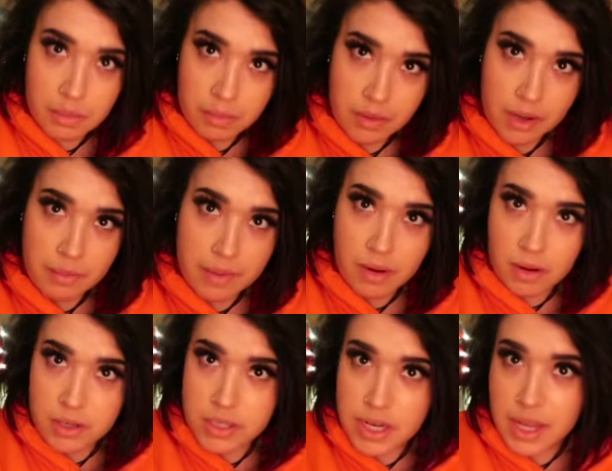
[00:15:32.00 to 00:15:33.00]
I'm wearing my
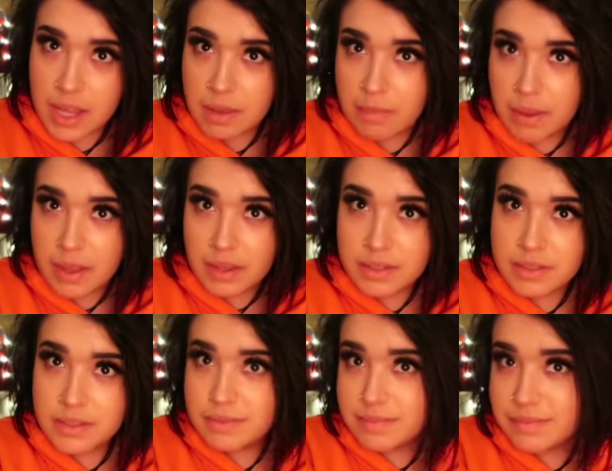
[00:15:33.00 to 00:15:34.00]
RJ headband.